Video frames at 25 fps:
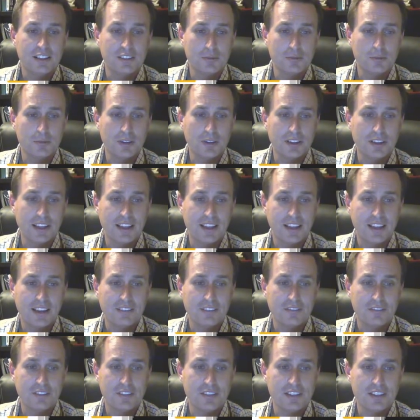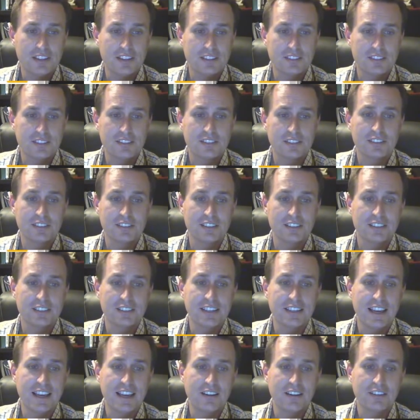is you want to have this
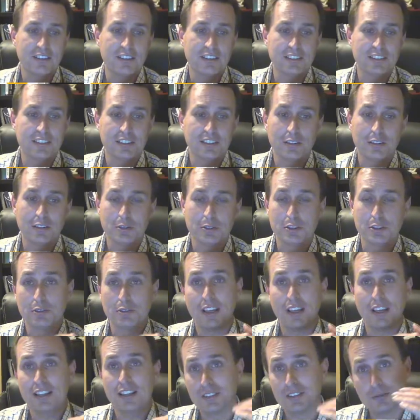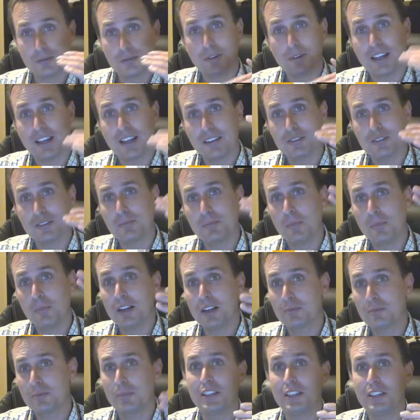slid down as low as you can. So you want to have as
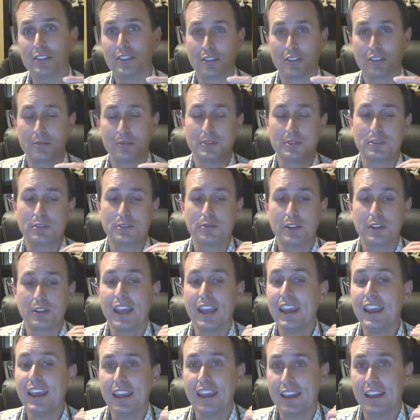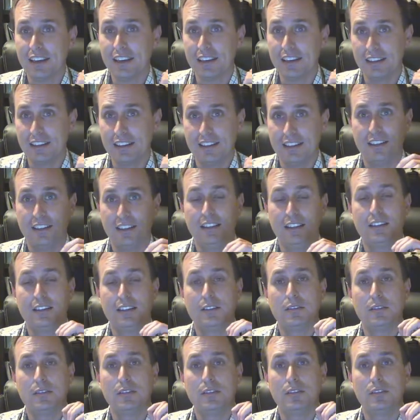much P-term as you can
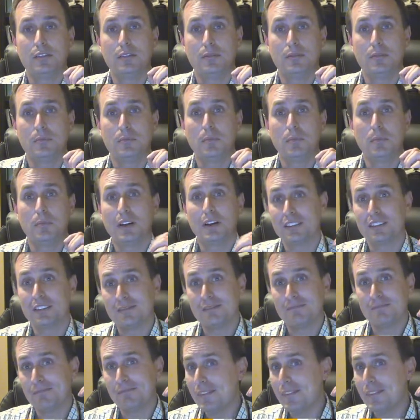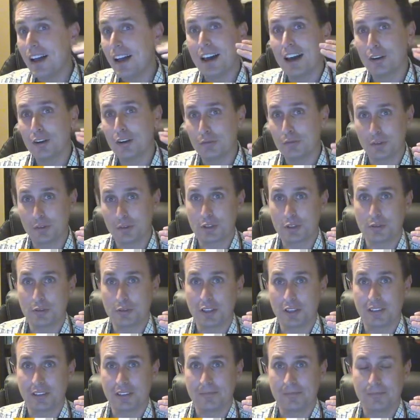but not
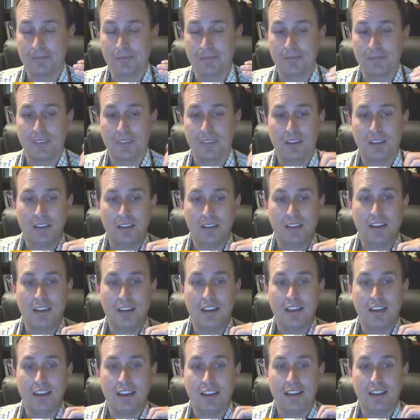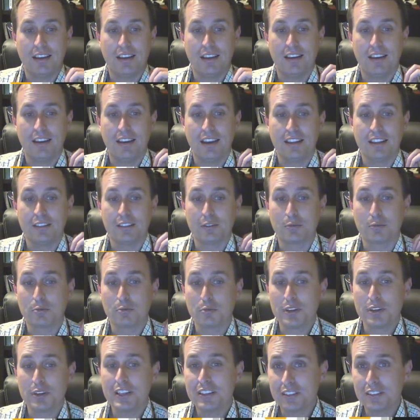overshooting. And the
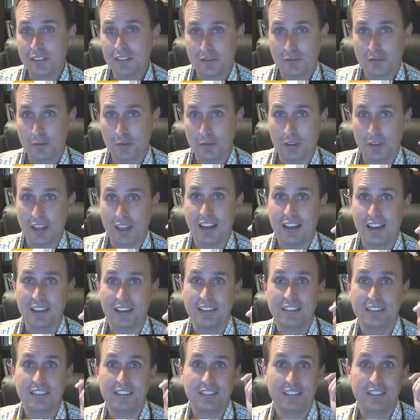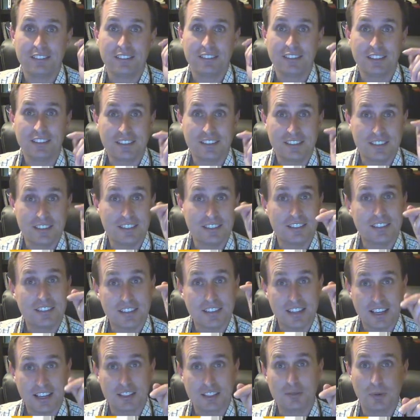reason for that is this
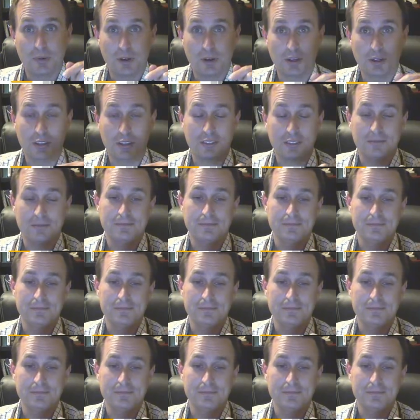next part.